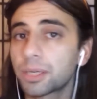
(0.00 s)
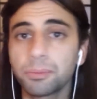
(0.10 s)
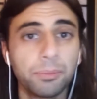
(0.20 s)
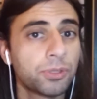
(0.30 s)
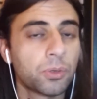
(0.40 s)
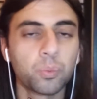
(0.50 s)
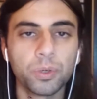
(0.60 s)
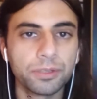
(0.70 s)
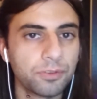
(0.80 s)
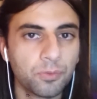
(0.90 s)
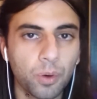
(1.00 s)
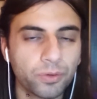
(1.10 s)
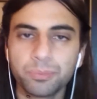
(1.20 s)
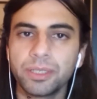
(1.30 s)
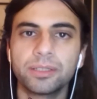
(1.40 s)
Do you think maybe there
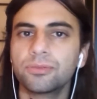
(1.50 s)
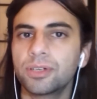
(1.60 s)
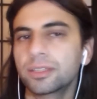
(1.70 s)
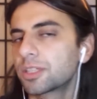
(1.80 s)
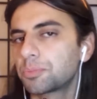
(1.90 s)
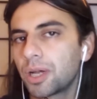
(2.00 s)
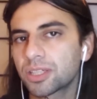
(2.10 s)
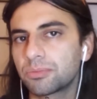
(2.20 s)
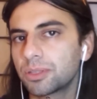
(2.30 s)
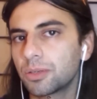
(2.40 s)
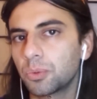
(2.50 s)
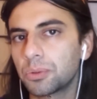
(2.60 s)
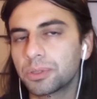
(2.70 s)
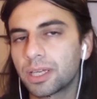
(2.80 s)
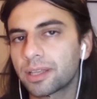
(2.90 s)
even won't be an event? It's
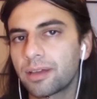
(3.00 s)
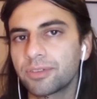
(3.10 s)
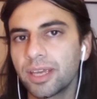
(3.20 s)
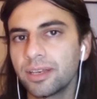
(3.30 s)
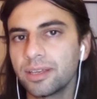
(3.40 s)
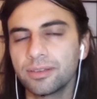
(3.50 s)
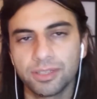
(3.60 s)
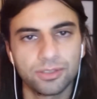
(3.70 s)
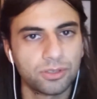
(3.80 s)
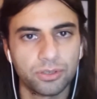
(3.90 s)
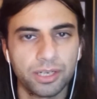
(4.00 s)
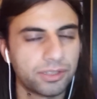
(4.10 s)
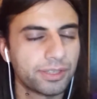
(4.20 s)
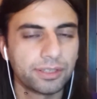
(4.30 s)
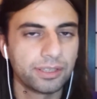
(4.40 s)
possible that we will not have any
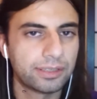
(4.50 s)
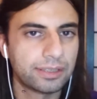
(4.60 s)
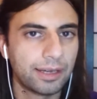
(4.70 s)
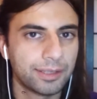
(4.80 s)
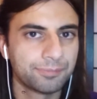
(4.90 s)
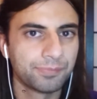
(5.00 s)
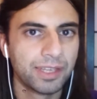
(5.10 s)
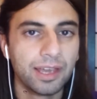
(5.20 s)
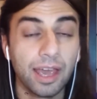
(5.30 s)
events or anything like that.